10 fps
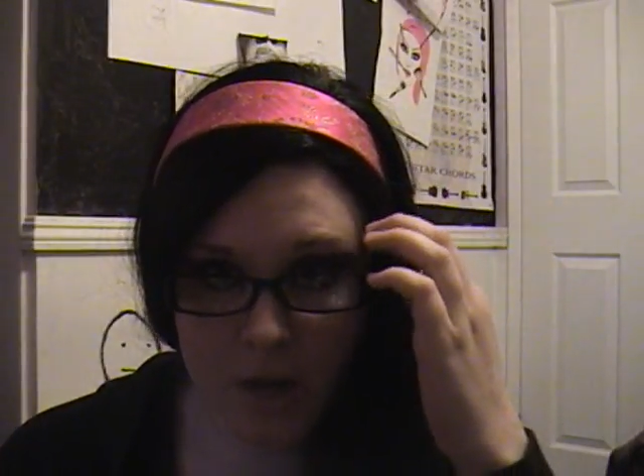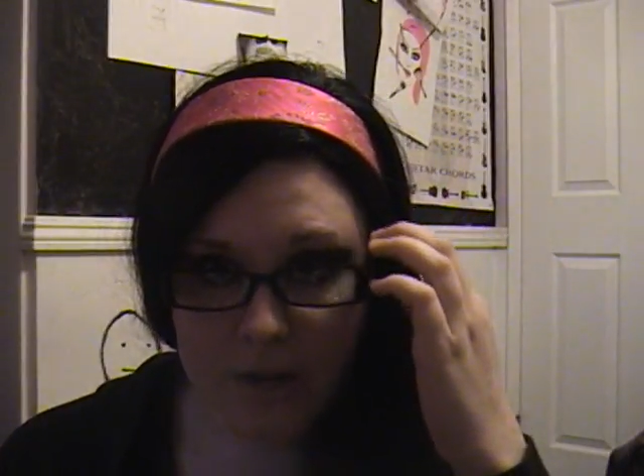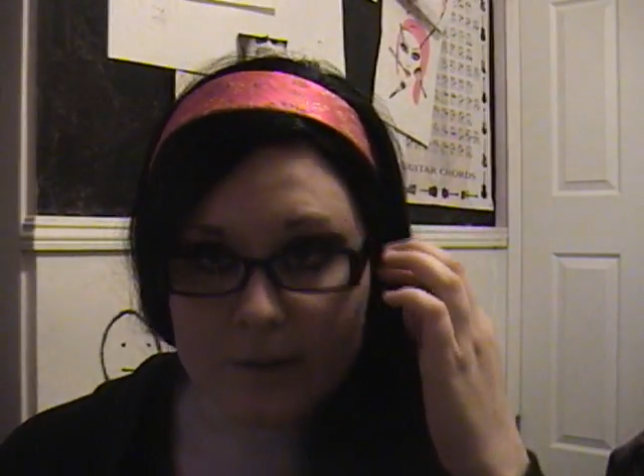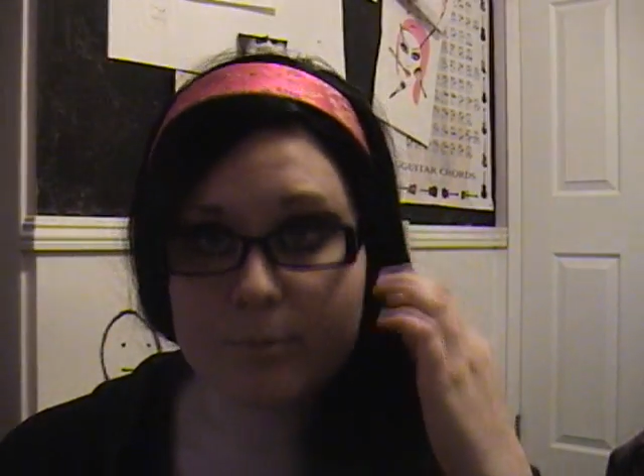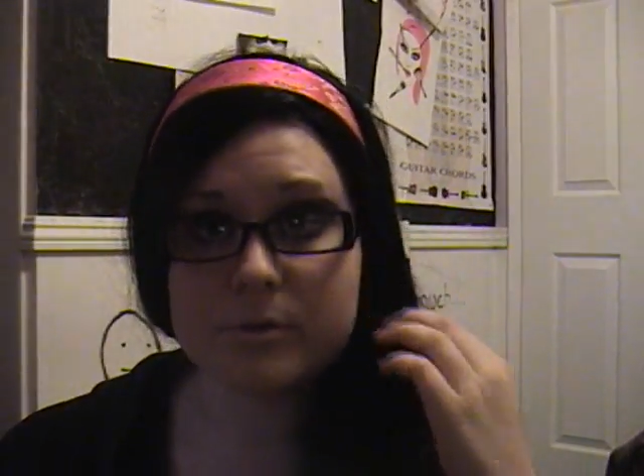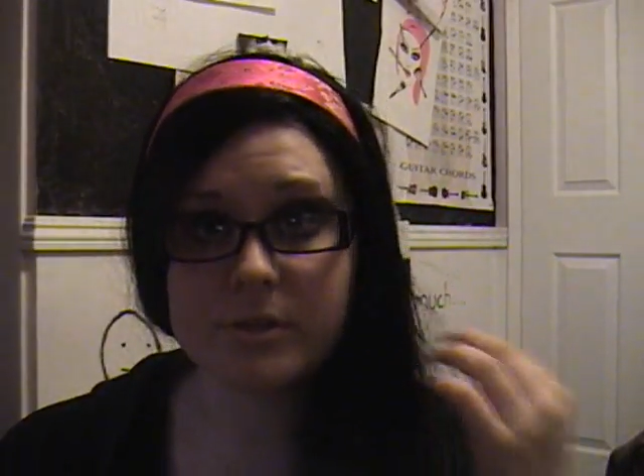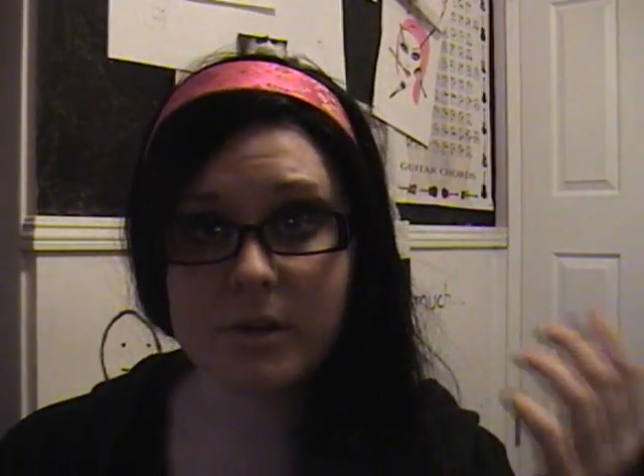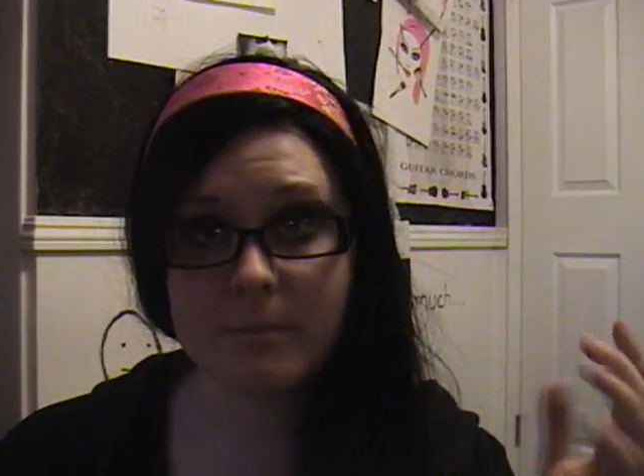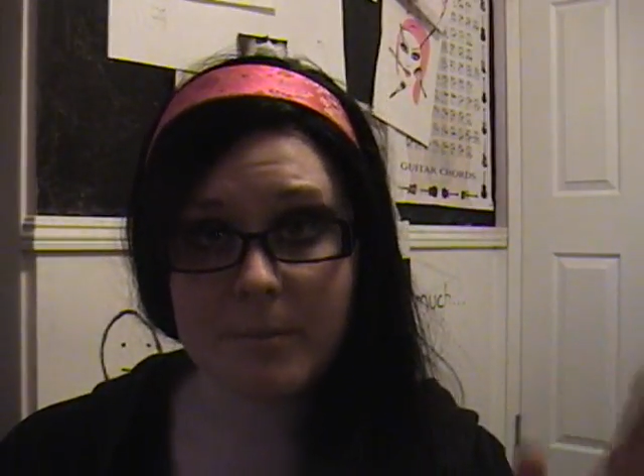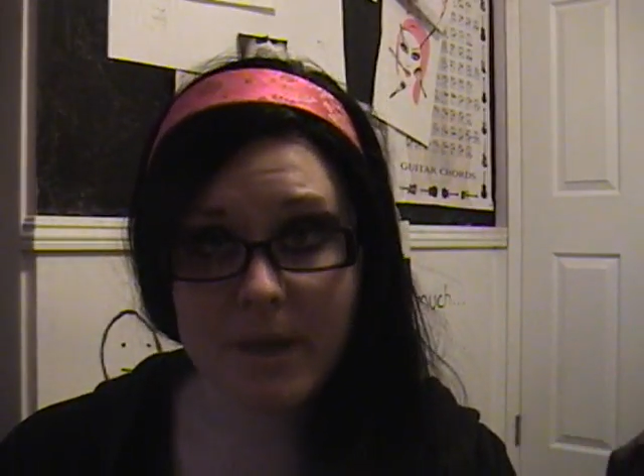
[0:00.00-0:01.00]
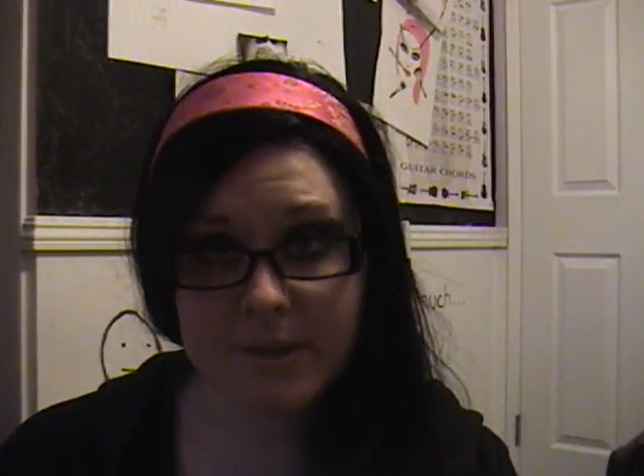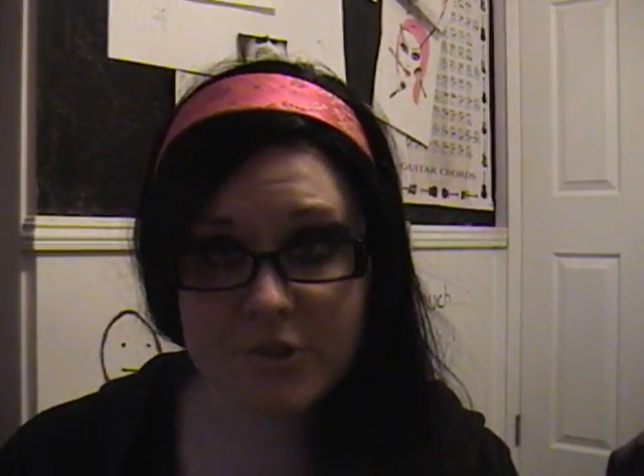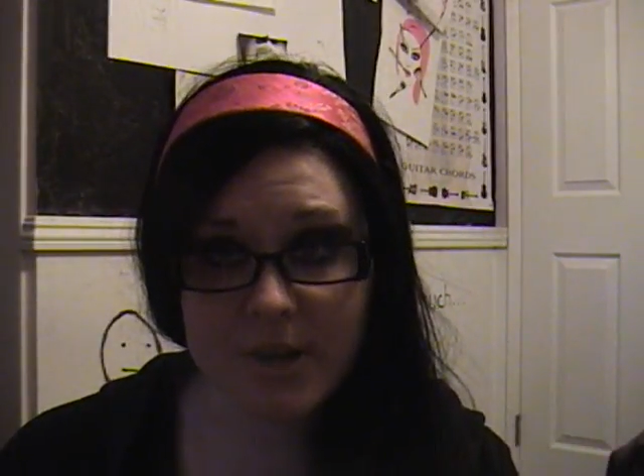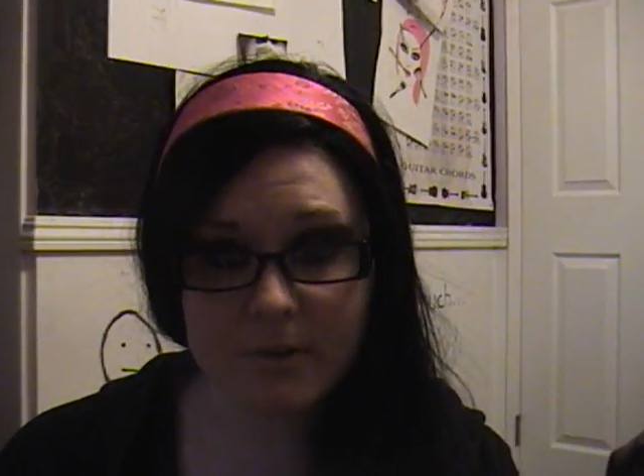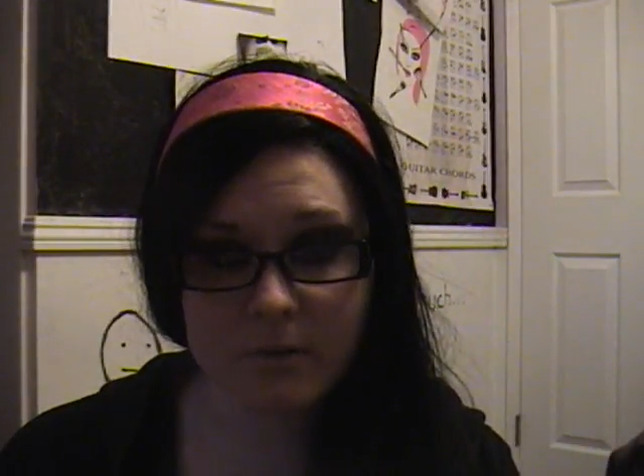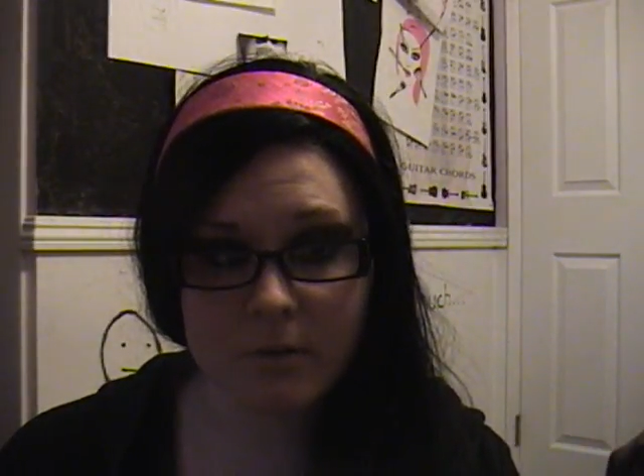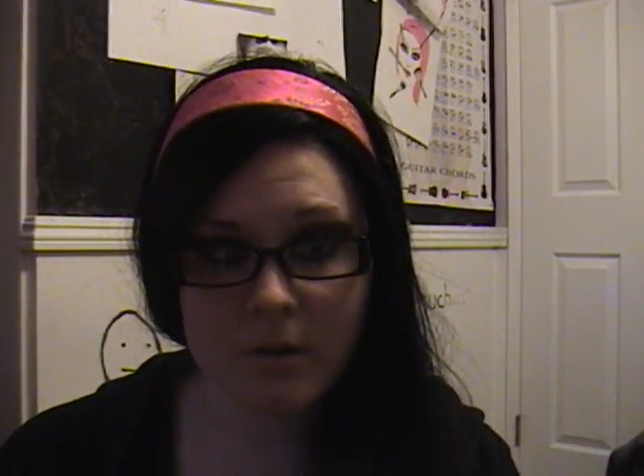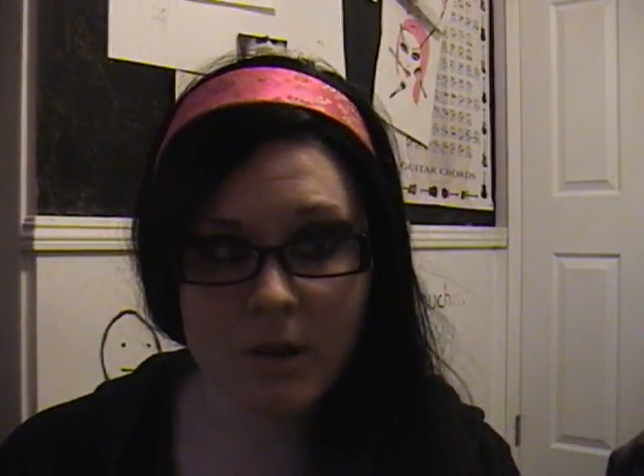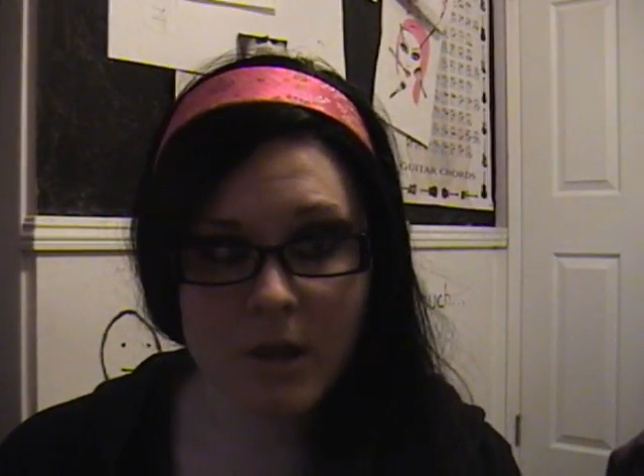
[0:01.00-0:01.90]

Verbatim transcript: and I put it on my main channel,